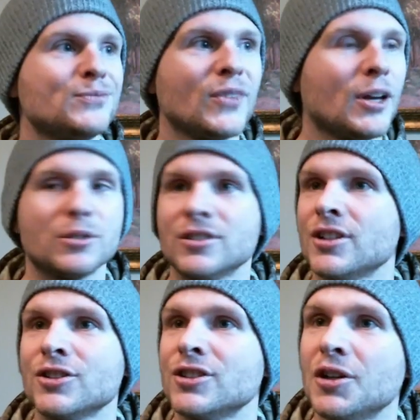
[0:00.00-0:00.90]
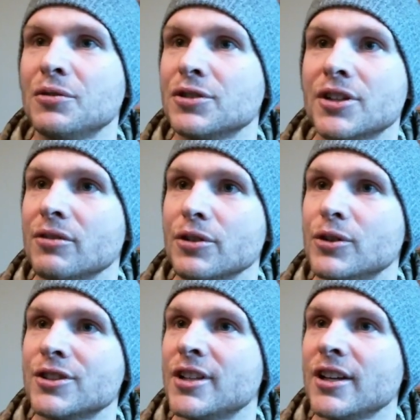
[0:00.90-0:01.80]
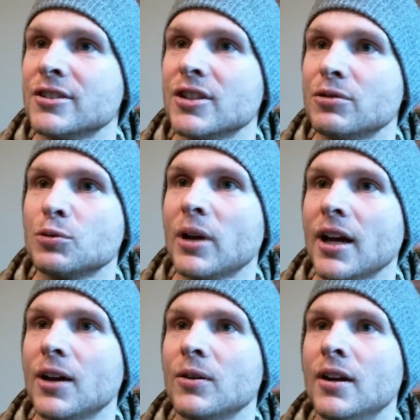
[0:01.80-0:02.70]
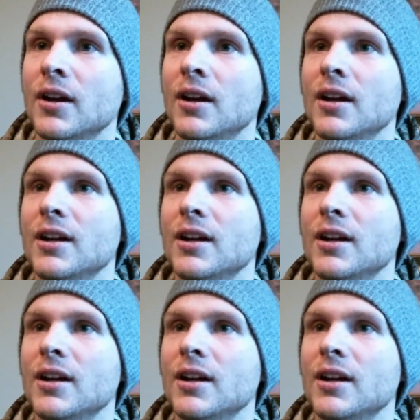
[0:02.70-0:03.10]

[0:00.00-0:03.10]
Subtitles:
that was such a selfish thing for you just to take the selfish way out. Yeah.